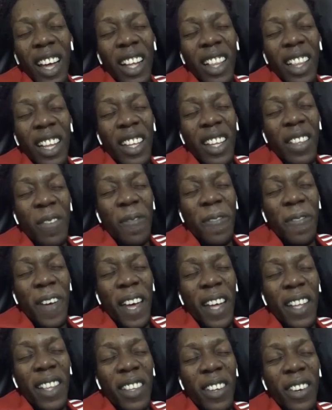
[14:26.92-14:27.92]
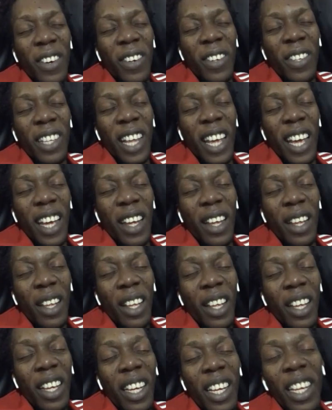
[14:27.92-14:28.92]
I like the fact, though, that
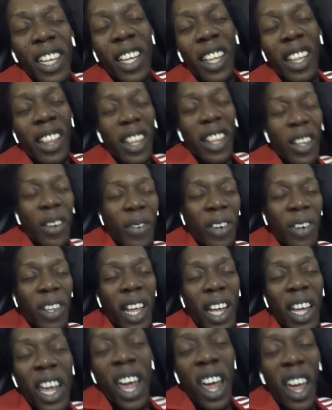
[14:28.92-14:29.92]
they were like,